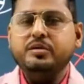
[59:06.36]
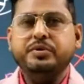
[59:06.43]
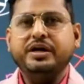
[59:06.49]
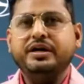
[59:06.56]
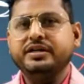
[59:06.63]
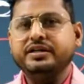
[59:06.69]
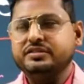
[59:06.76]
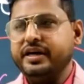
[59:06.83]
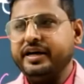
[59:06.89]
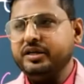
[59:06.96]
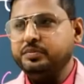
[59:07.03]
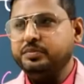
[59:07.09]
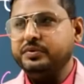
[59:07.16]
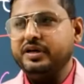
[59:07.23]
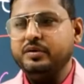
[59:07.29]
It is the
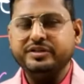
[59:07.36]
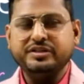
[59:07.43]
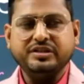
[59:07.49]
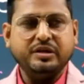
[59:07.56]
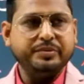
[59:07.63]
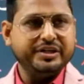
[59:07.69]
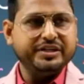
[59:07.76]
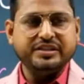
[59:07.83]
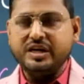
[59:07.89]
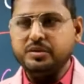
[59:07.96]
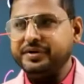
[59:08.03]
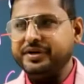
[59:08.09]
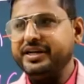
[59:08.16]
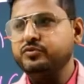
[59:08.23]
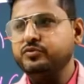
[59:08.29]
IP
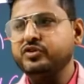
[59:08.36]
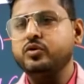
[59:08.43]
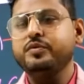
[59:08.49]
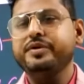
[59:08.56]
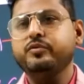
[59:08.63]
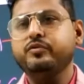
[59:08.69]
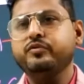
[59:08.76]
address which will be